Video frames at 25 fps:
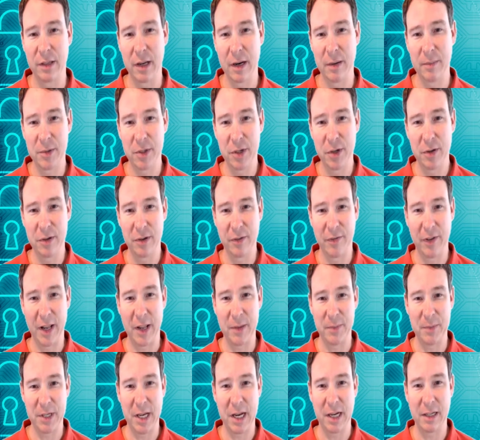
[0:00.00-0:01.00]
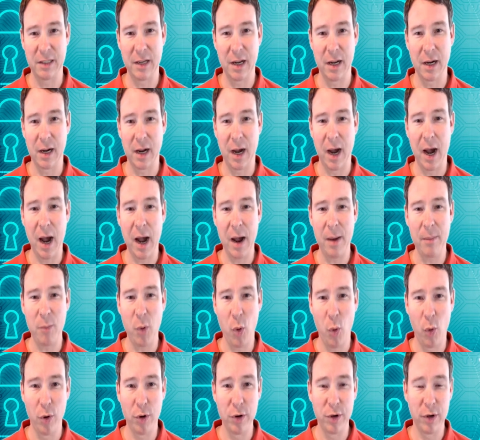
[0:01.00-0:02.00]
Send them to
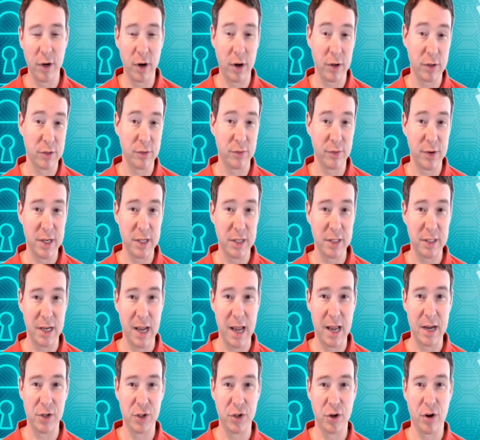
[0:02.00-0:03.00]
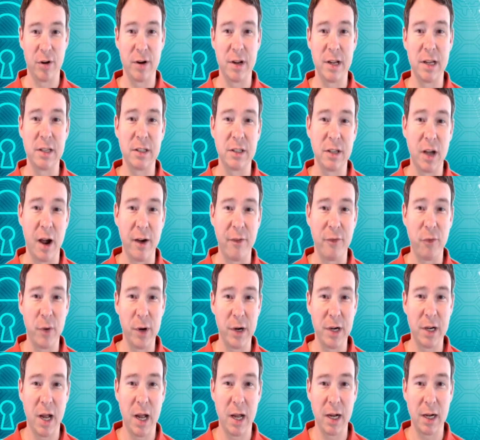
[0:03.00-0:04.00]
DevelopSec.com, or you can also reach us at
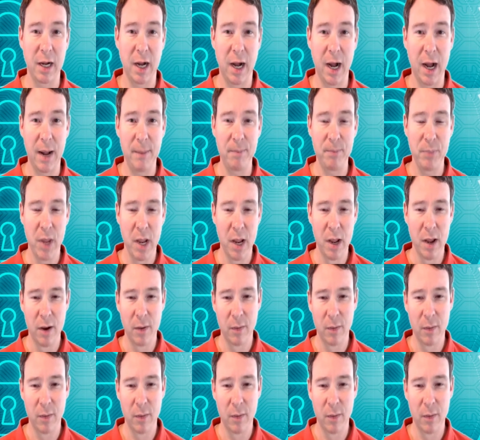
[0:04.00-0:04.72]
jardinesoftware.com,